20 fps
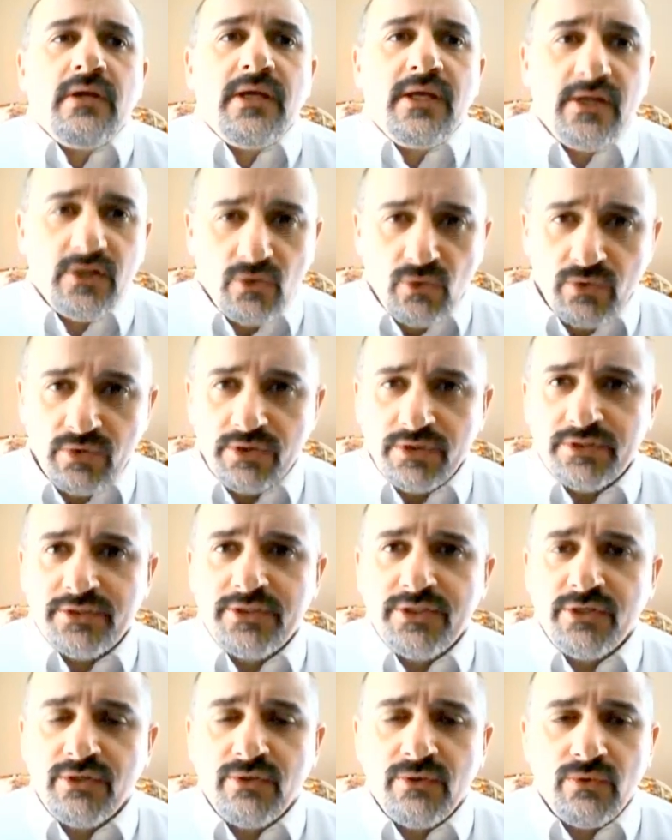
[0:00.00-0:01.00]
in order
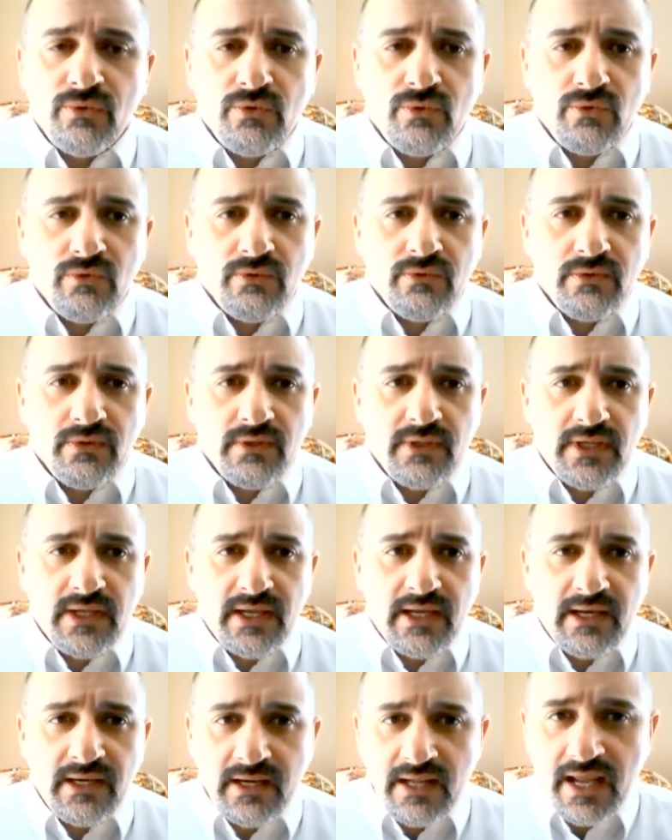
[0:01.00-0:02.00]
to
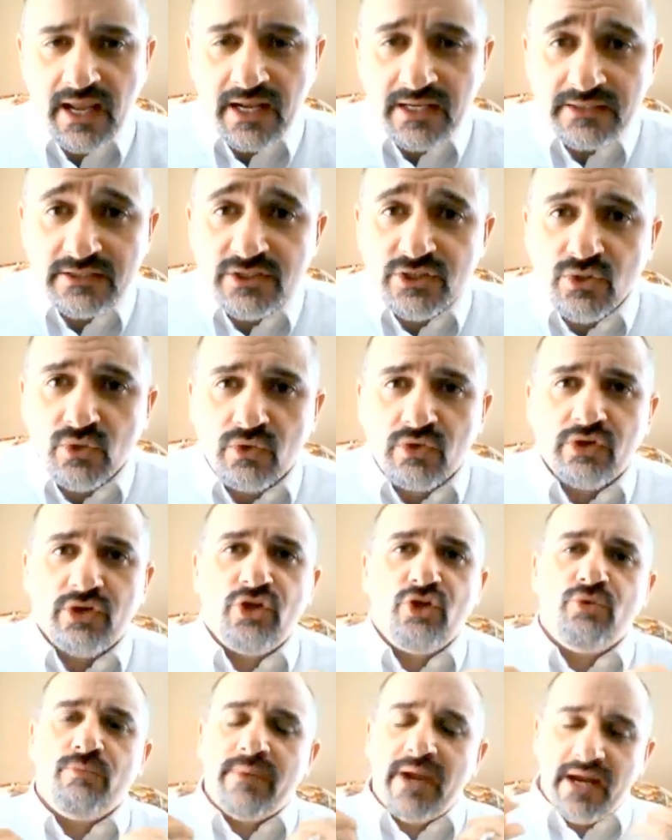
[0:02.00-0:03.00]
enhance your
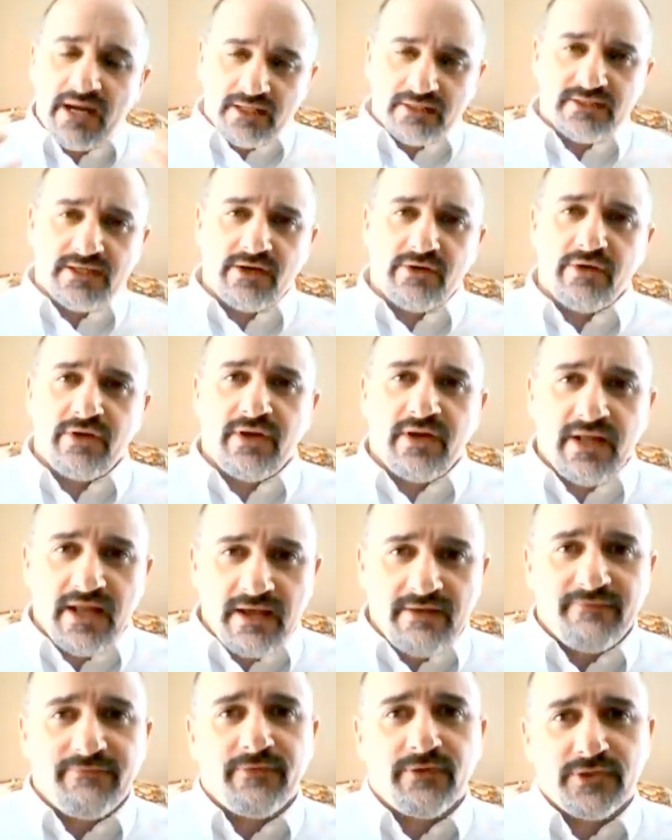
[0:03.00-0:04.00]
humanitarian
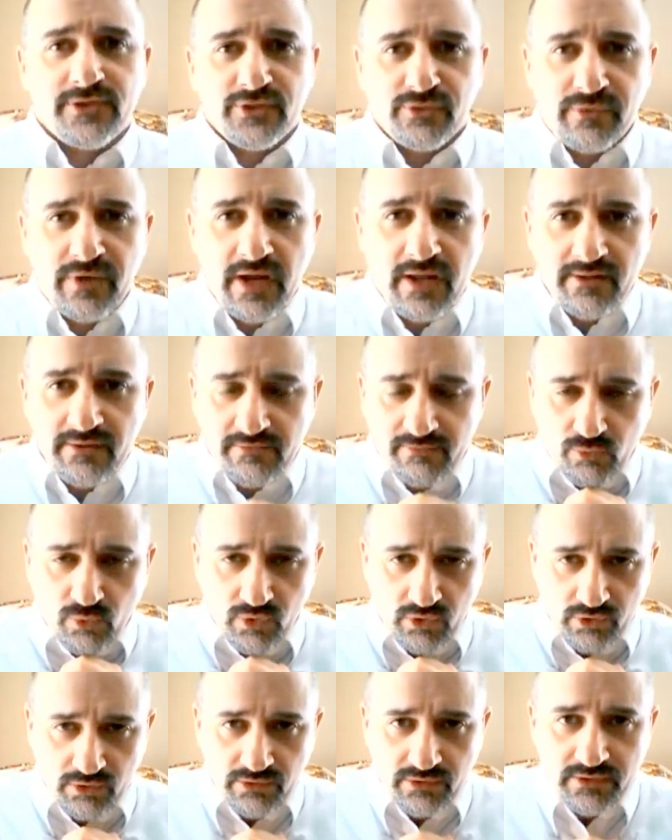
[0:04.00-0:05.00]
efforts around the
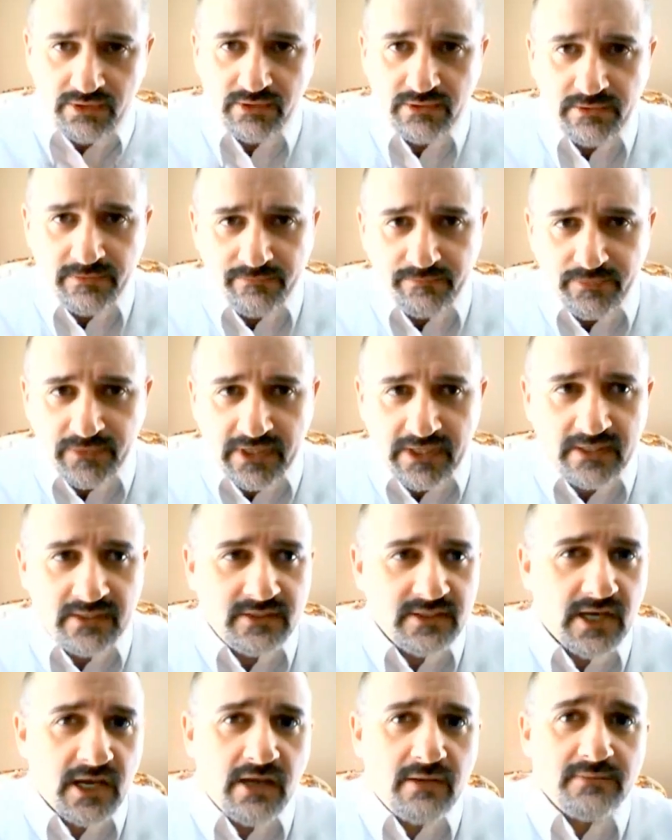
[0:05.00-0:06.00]
world in
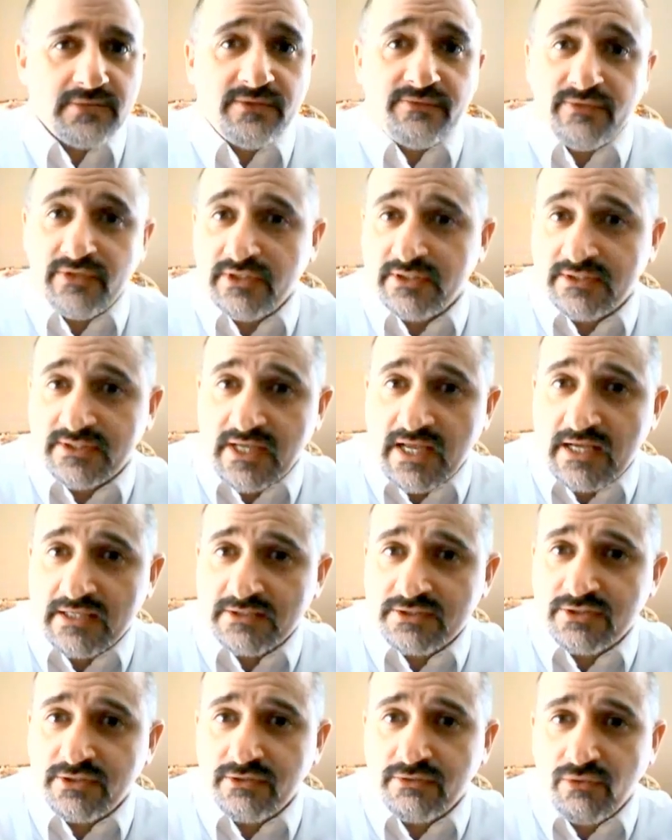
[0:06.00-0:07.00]
times of
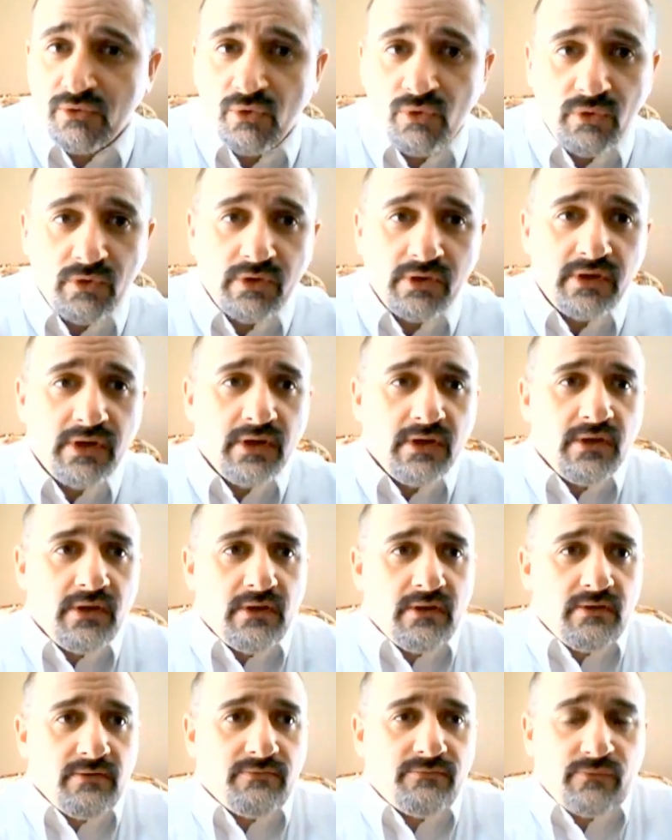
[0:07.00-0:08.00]
disaster or
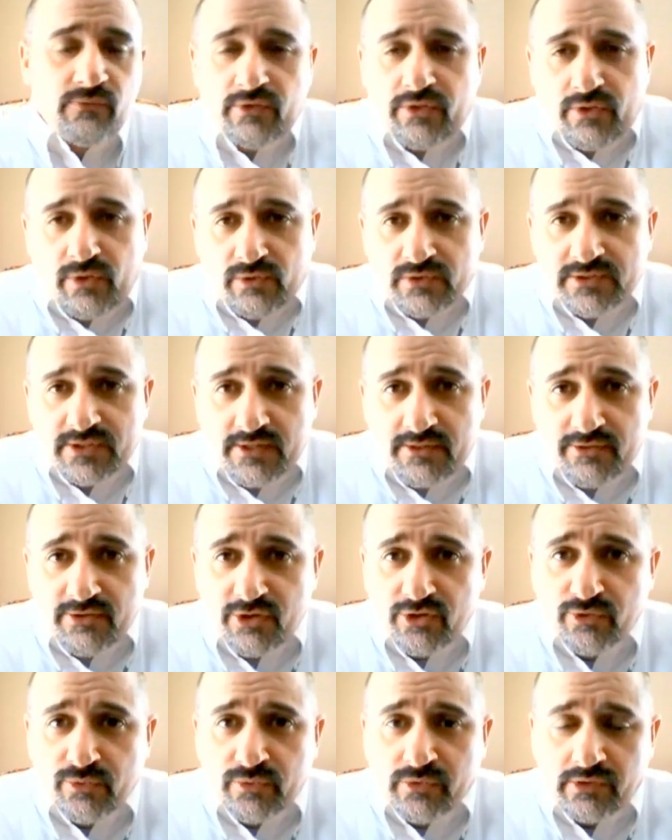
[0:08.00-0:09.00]
for those in
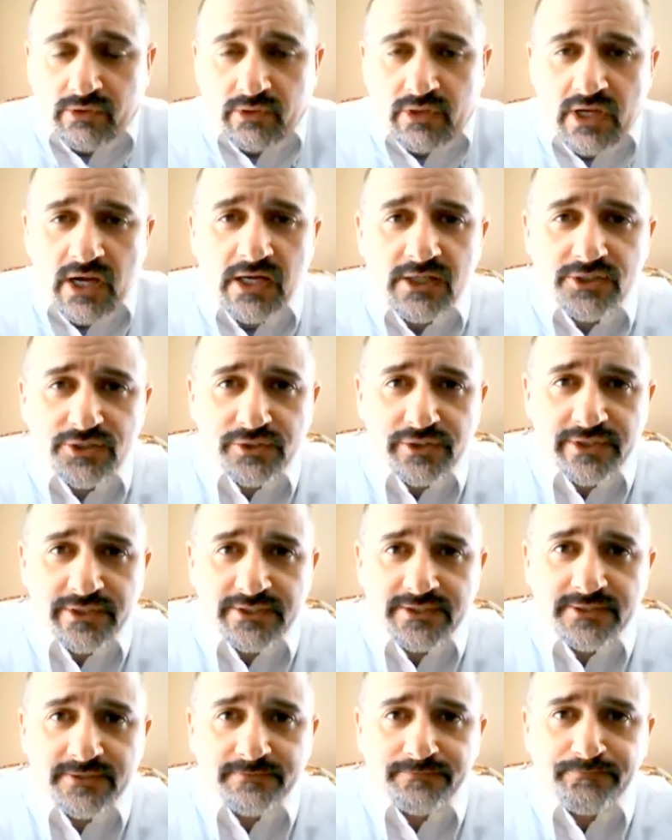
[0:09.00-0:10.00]
third world
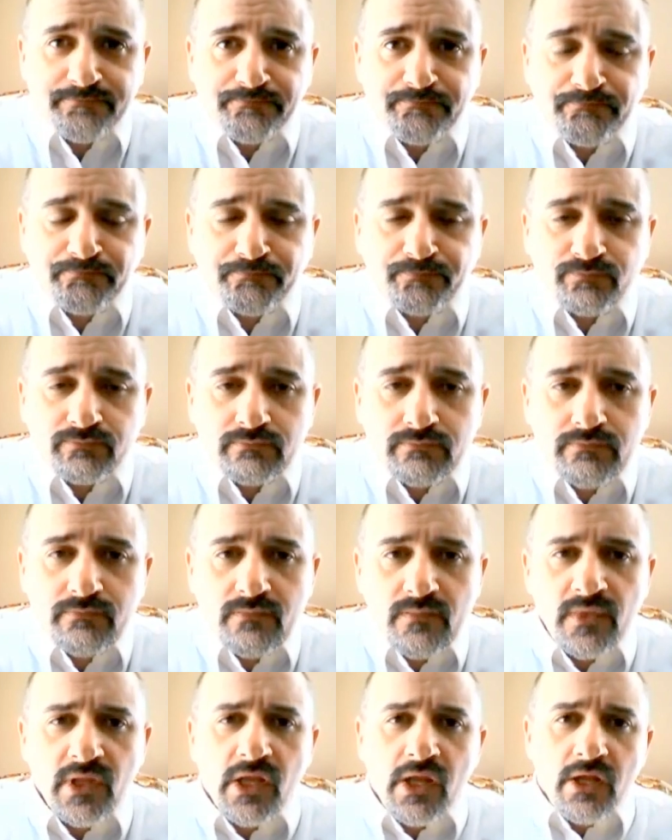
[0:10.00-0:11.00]
countries,
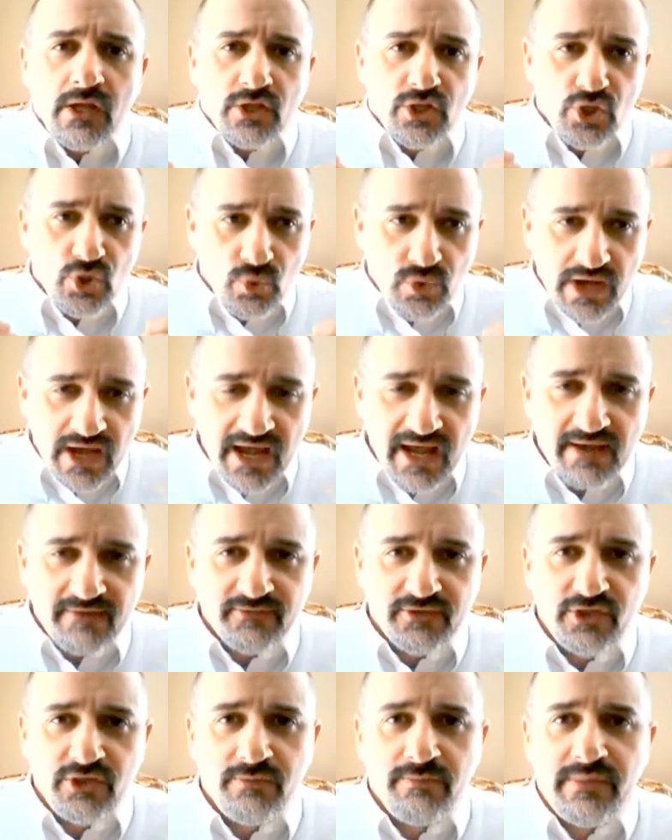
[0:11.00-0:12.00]
you have
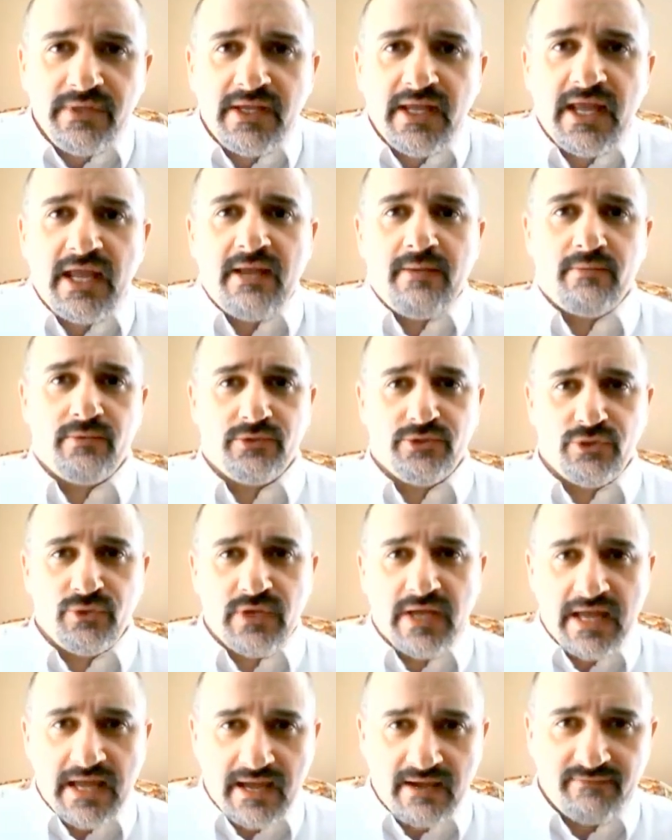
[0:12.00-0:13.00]
to be able to
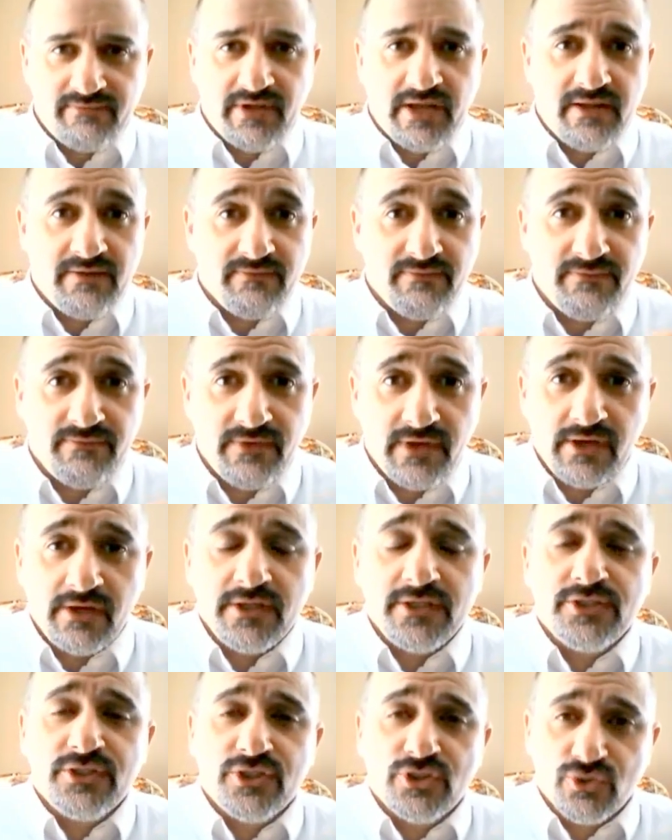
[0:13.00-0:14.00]
have a
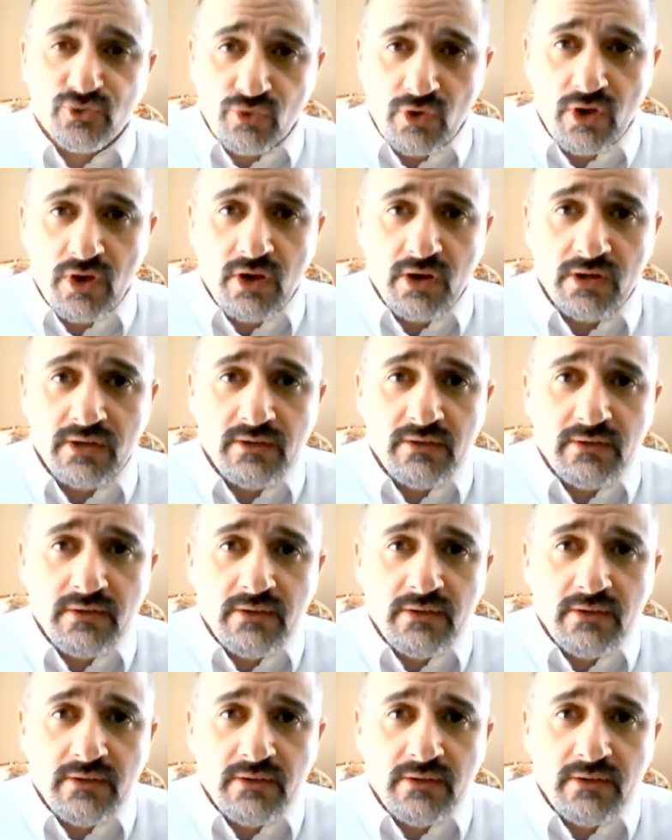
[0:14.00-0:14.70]
very strong